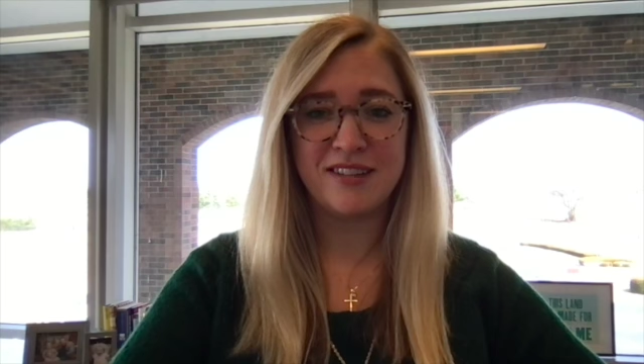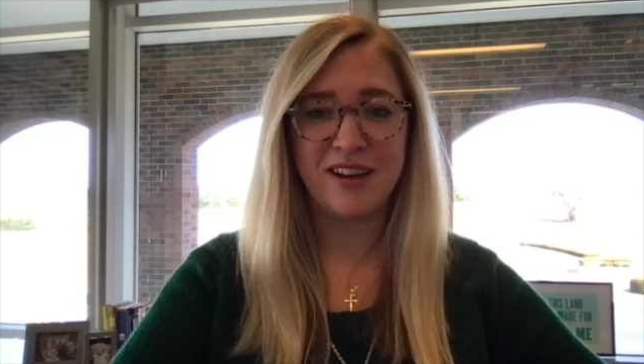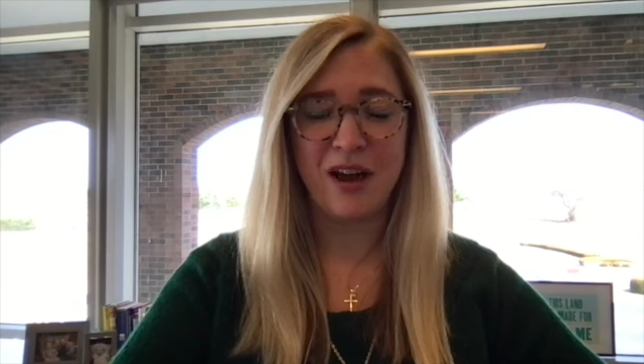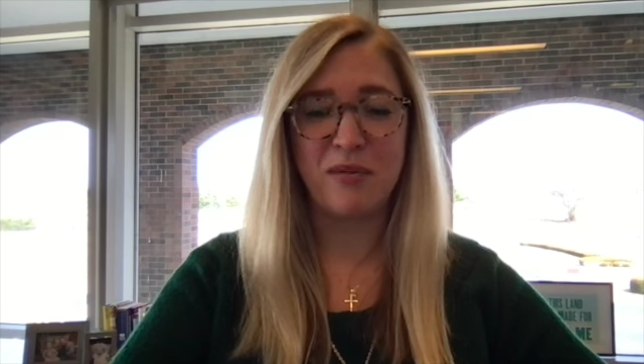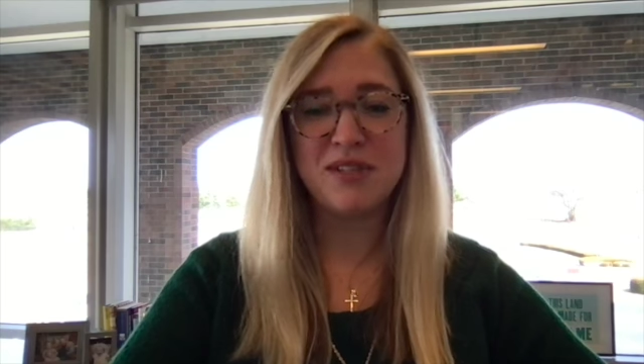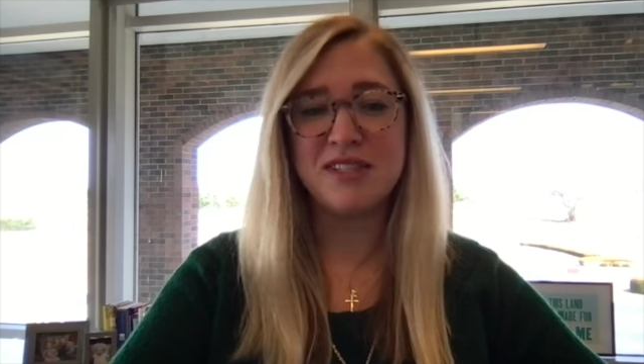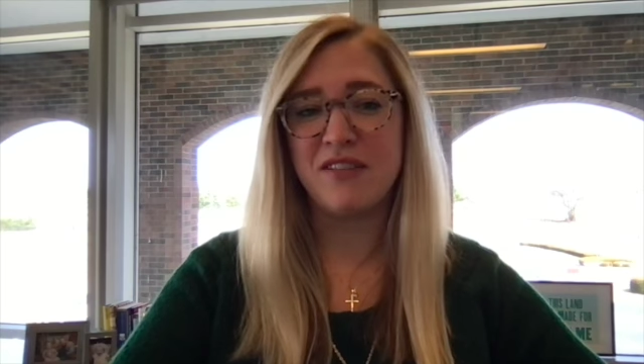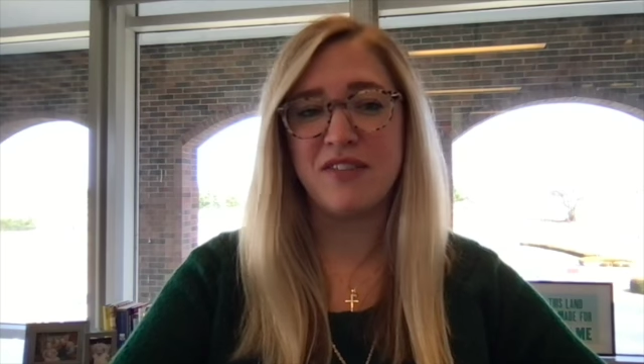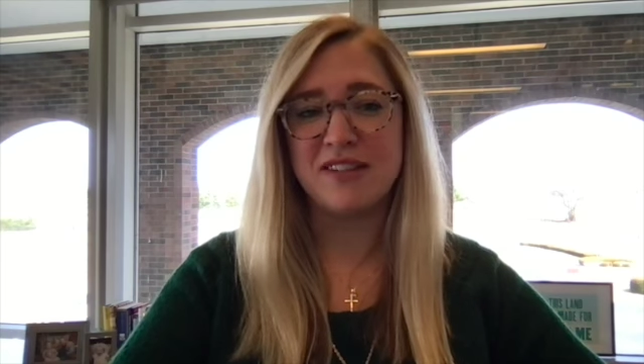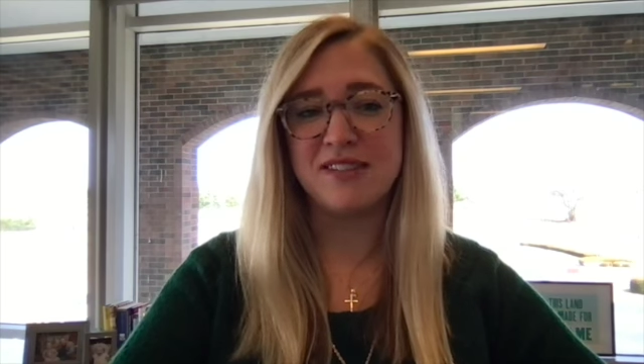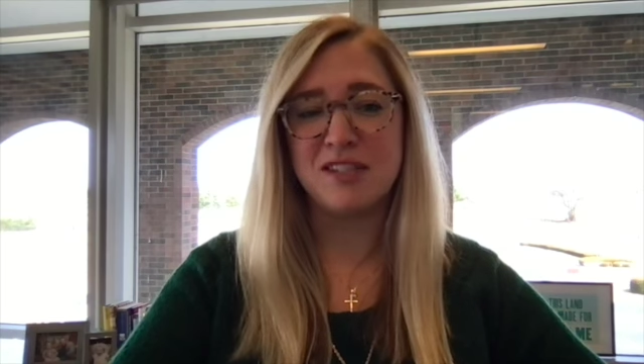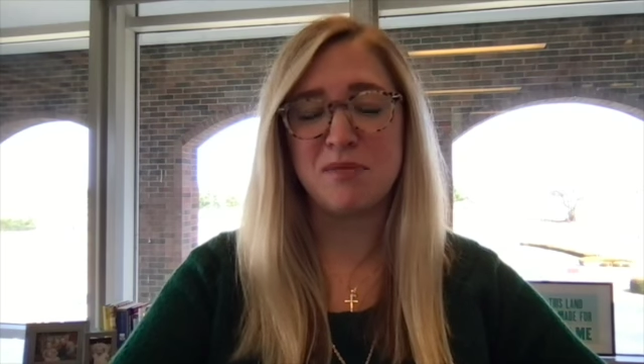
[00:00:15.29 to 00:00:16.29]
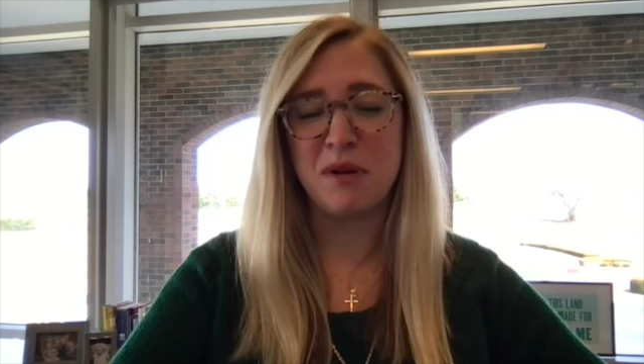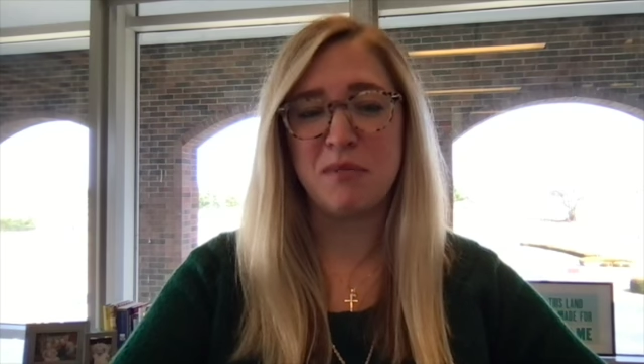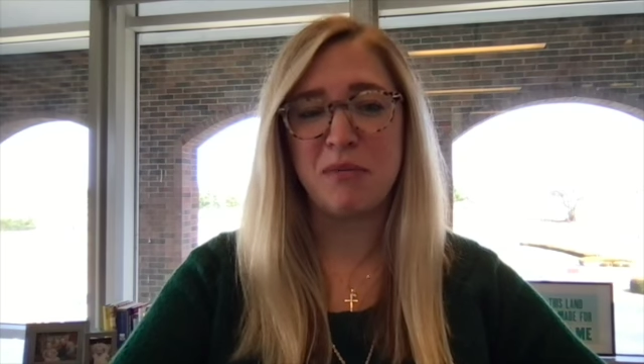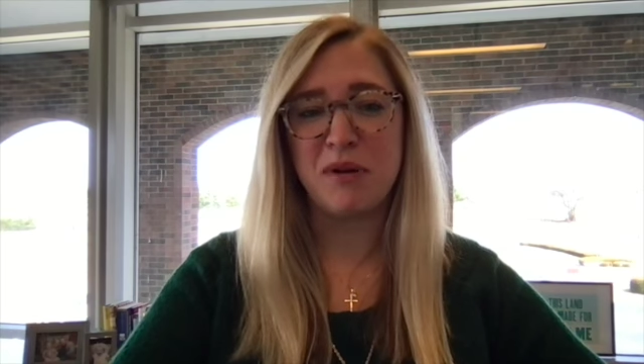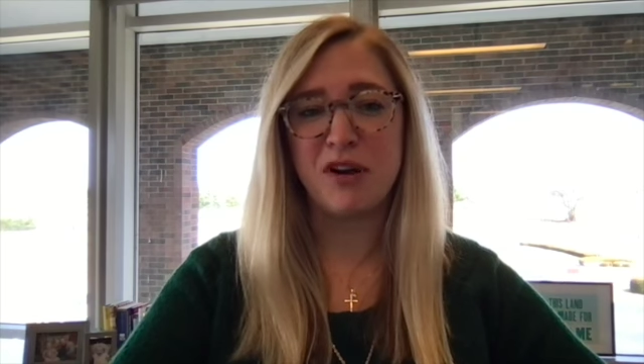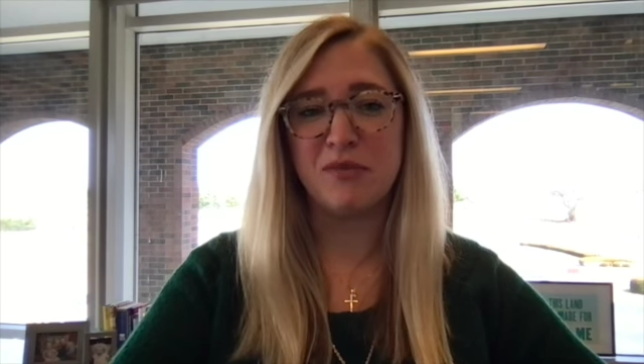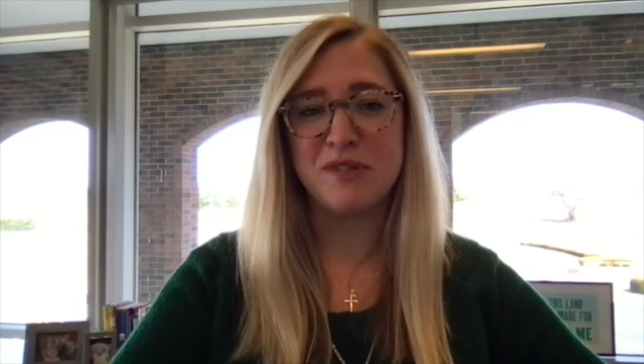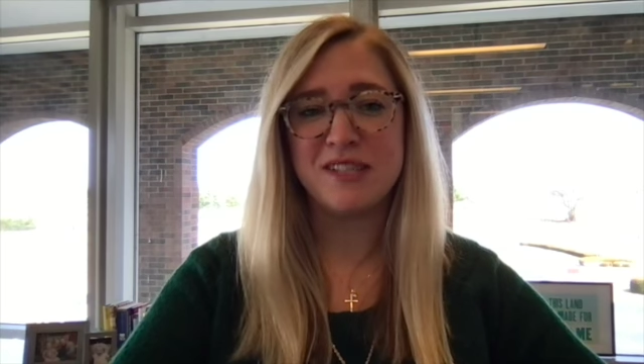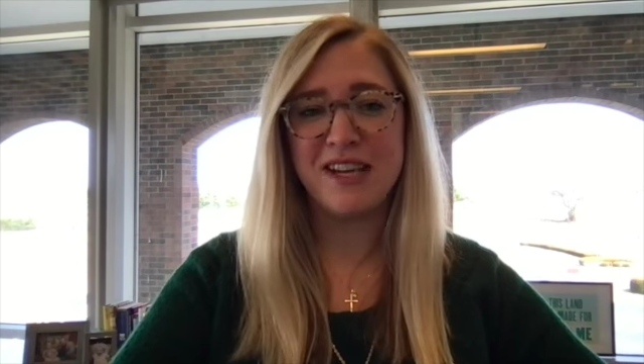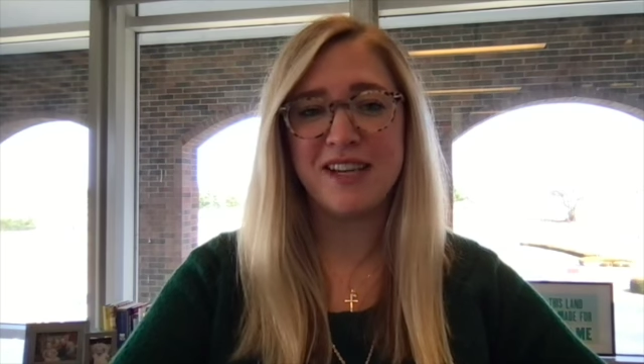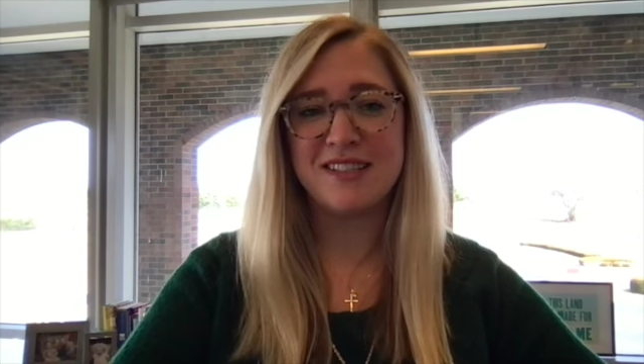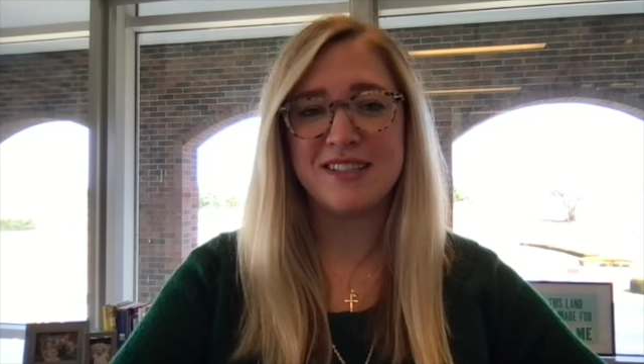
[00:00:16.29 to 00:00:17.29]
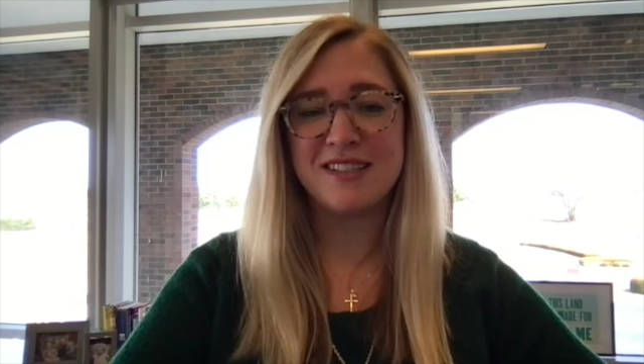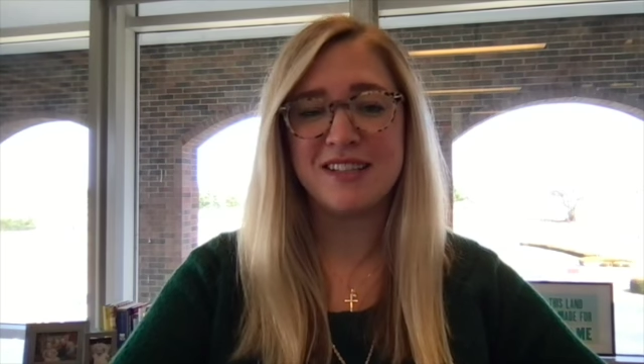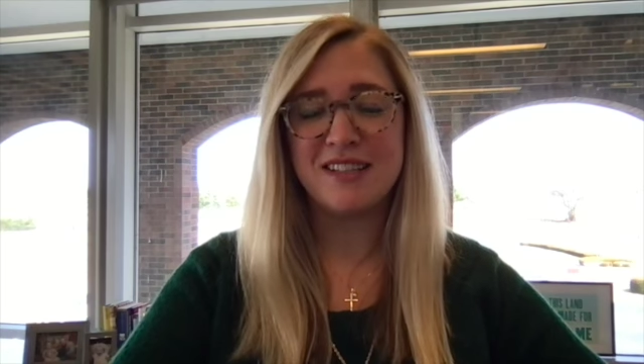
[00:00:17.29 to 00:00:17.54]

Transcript: I always love that sentiment about my home state.